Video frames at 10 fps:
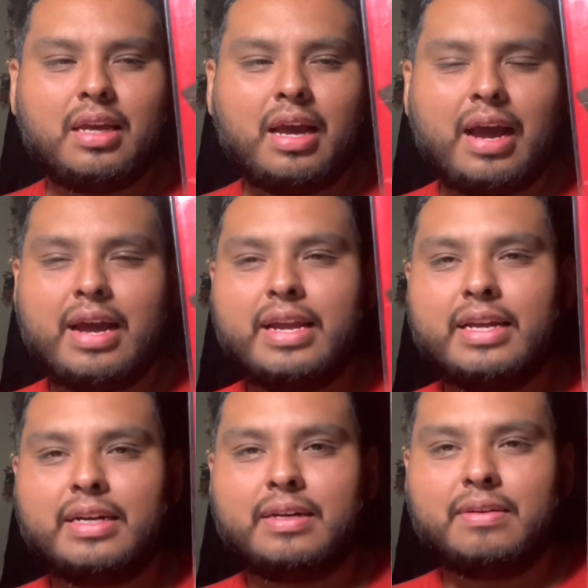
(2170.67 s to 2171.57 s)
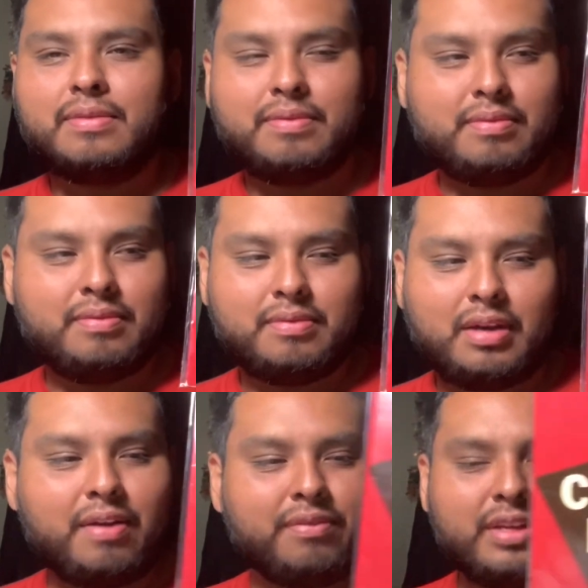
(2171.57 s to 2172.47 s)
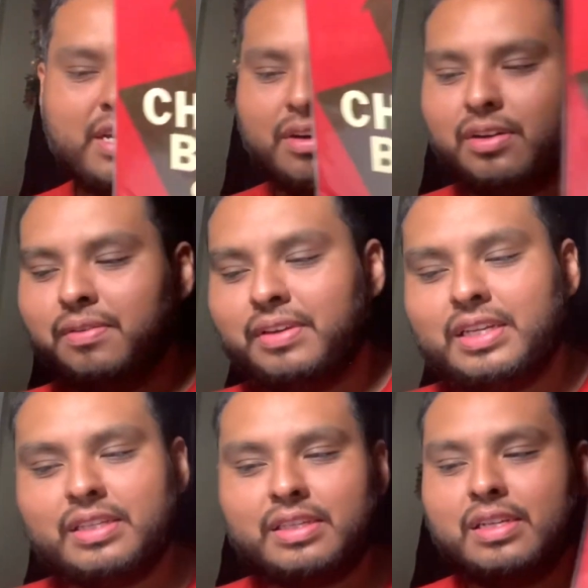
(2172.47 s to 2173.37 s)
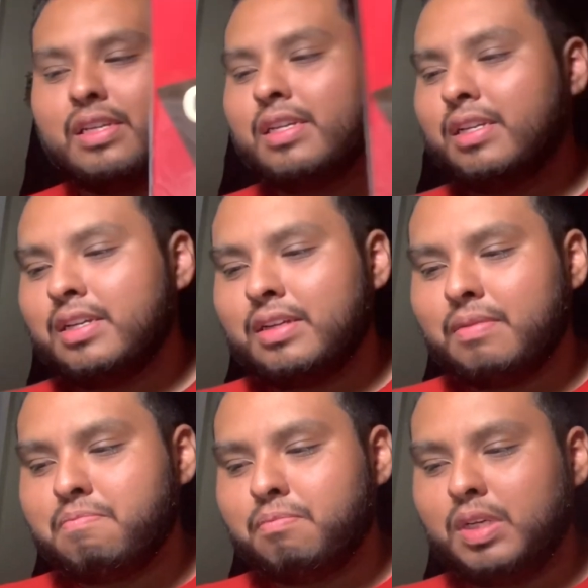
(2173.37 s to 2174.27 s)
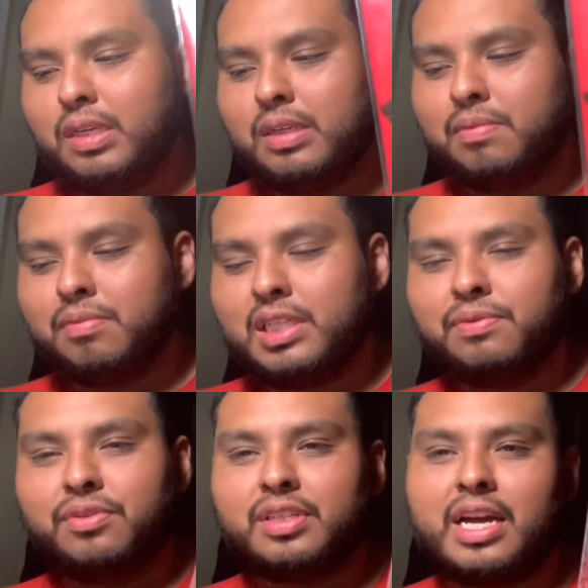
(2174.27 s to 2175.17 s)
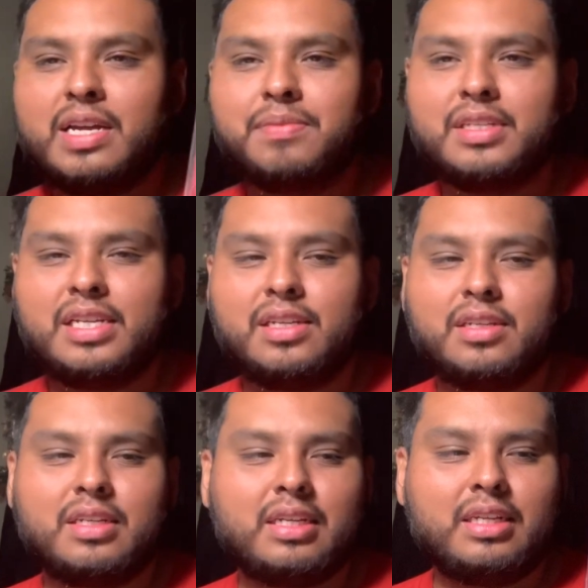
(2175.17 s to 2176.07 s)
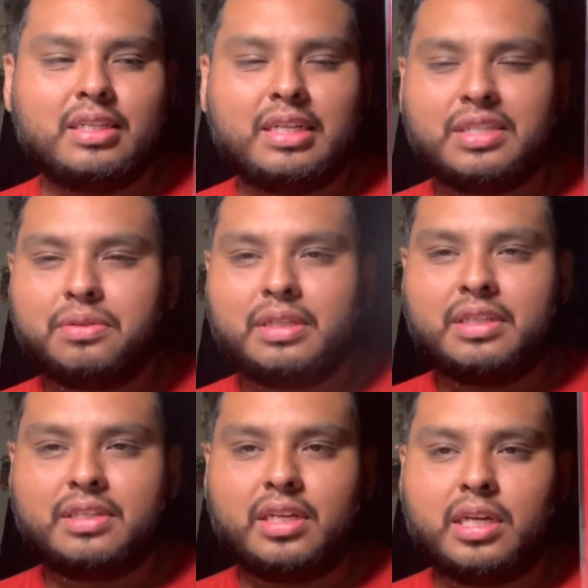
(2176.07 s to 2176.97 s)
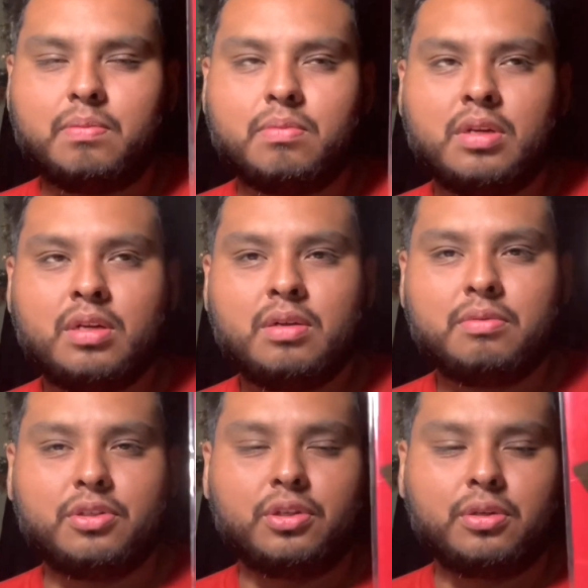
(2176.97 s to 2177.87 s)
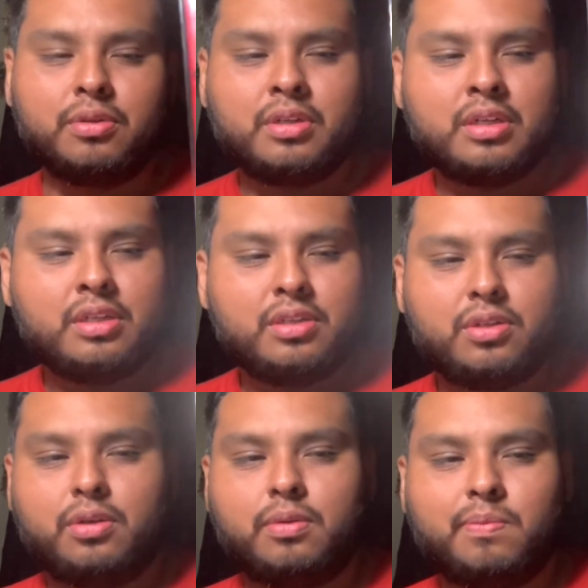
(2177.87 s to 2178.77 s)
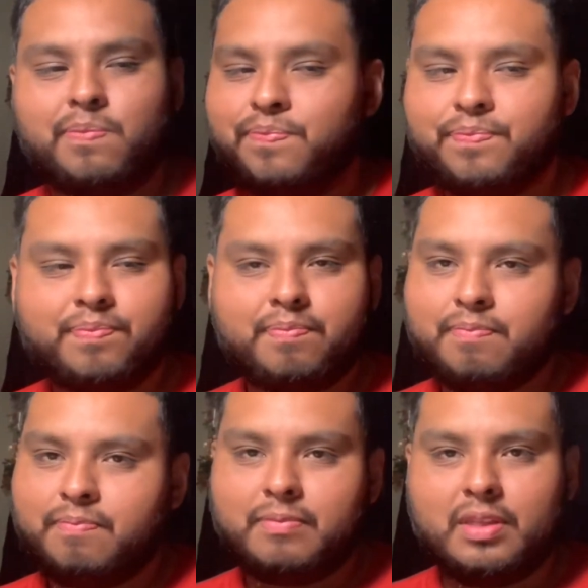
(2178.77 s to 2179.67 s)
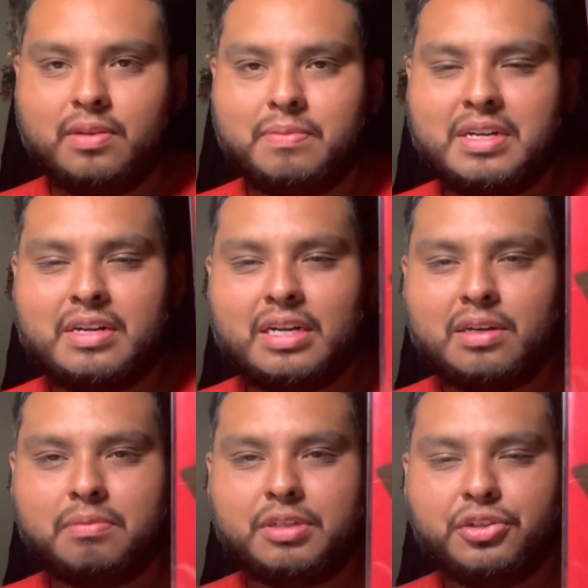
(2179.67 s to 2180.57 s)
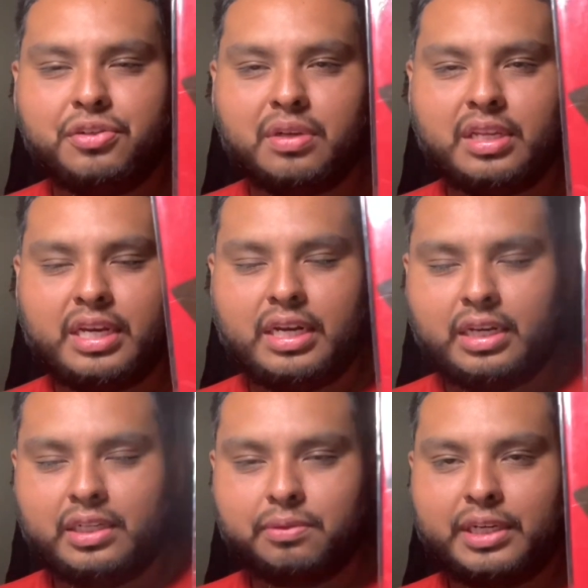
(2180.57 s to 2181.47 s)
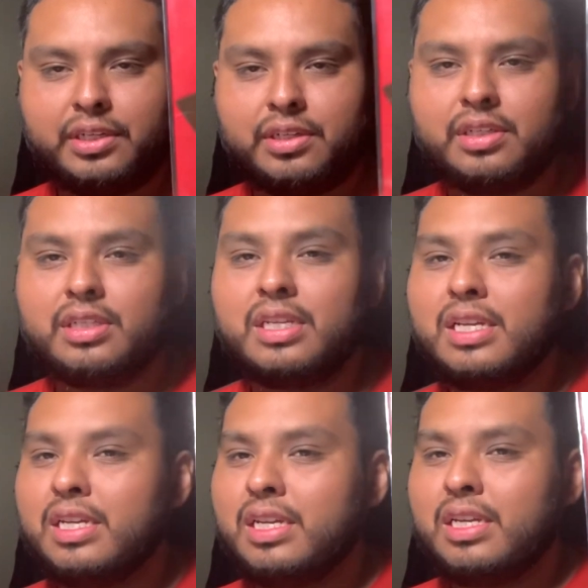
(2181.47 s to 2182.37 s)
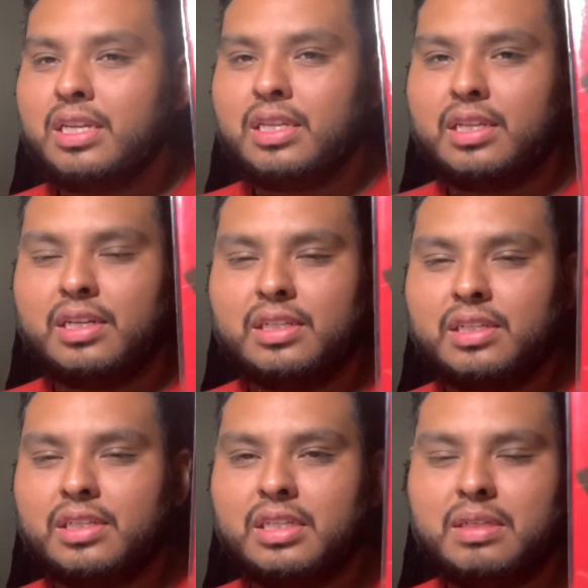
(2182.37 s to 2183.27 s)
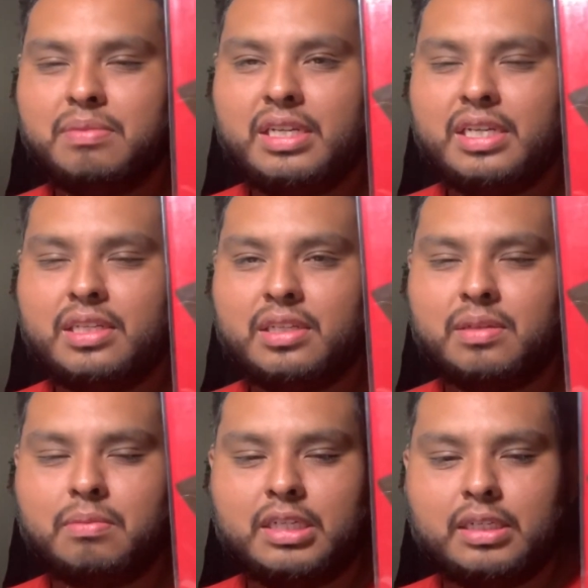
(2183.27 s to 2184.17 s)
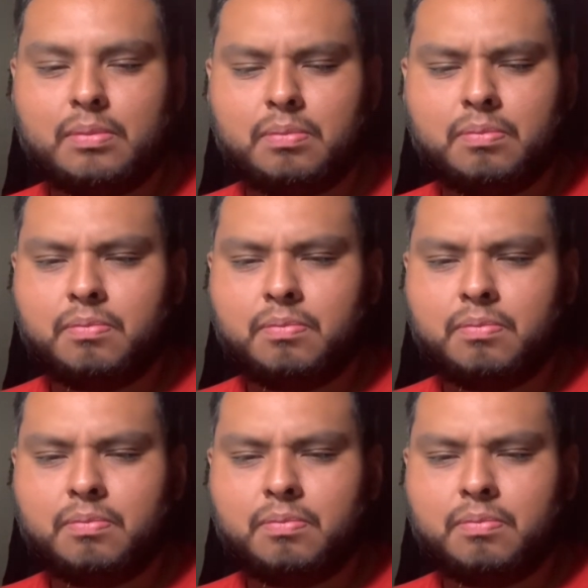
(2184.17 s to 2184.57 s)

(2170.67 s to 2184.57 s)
I've cleaned all of these several times, and I still got the same result. So no matter how much you clean these records, there's gonna be some